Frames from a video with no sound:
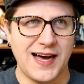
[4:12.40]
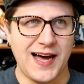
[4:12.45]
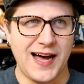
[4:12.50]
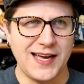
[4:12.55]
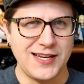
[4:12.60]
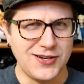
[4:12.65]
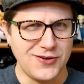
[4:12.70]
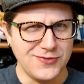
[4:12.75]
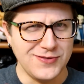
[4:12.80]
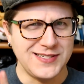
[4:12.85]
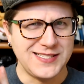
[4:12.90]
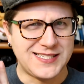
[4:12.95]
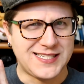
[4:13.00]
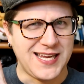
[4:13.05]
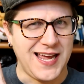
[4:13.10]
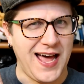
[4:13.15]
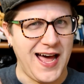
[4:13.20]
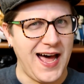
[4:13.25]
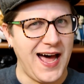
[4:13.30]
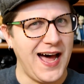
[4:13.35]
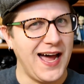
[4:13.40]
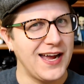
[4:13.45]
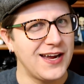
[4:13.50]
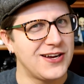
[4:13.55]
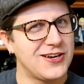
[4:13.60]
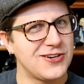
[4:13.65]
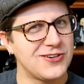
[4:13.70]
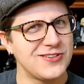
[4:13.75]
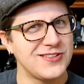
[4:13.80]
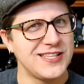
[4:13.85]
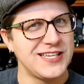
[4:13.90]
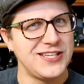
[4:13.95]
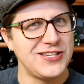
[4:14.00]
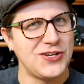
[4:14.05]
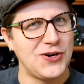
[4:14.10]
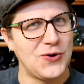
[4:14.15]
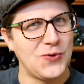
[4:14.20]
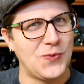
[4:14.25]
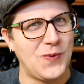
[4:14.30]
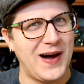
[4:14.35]
I don't entirely
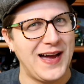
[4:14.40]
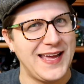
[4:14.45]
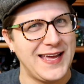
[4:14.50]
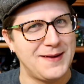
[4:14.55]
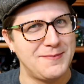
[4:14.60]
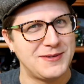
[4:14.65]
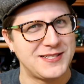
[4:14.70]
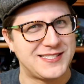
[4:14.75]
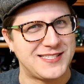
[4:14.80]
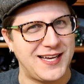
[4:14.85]
know why Emma